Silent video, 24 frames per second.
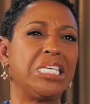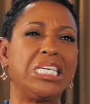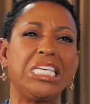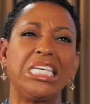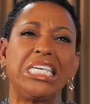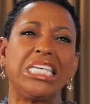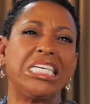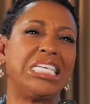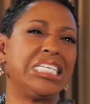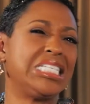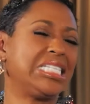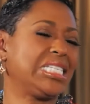
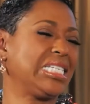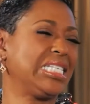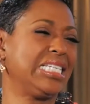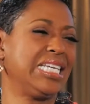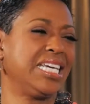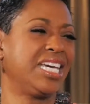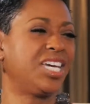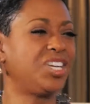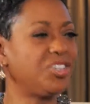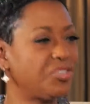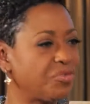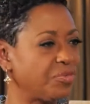easy
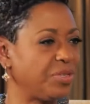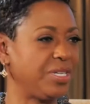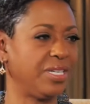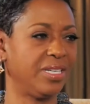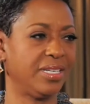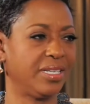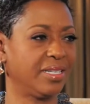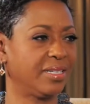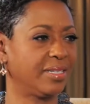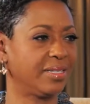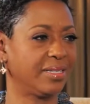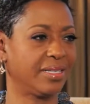entry.
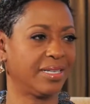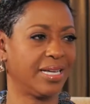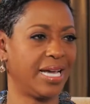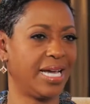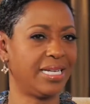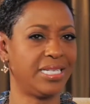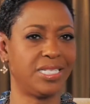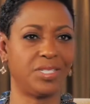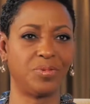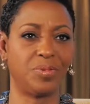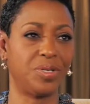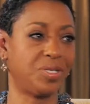
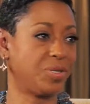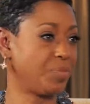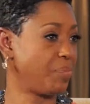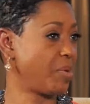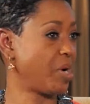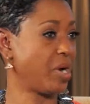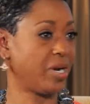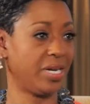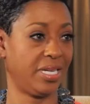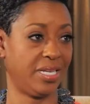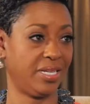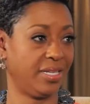I just went to a
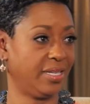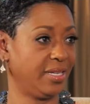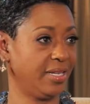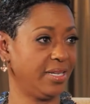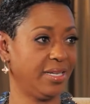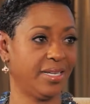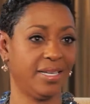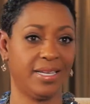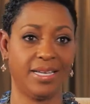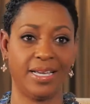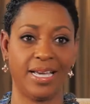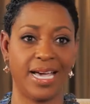party.
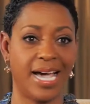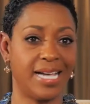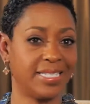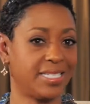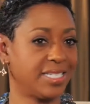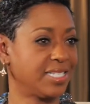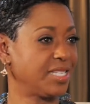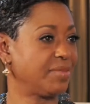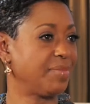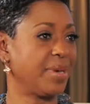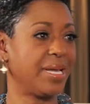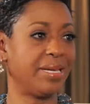I
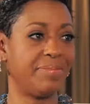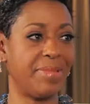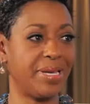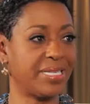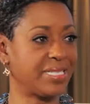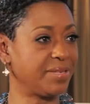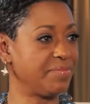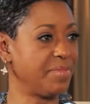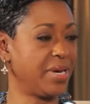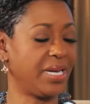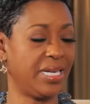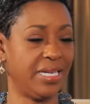saw somebody make
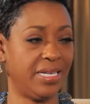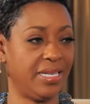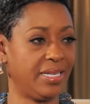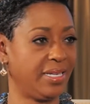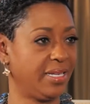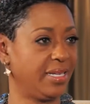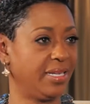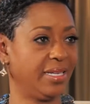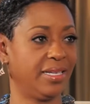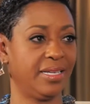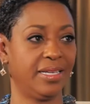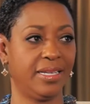some money.
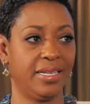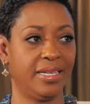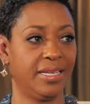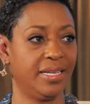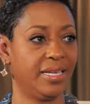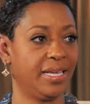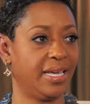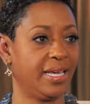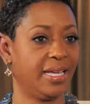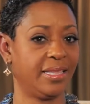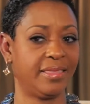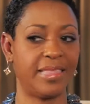
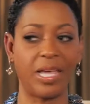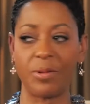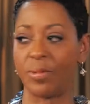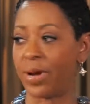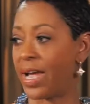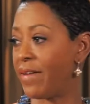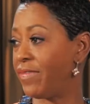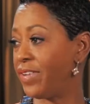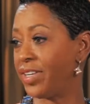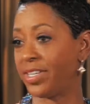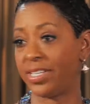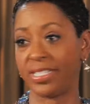They were
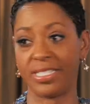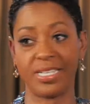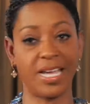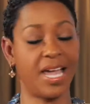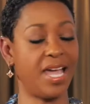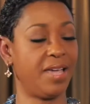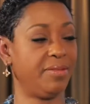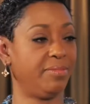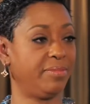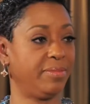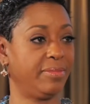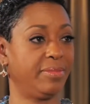having a good
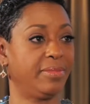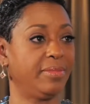time.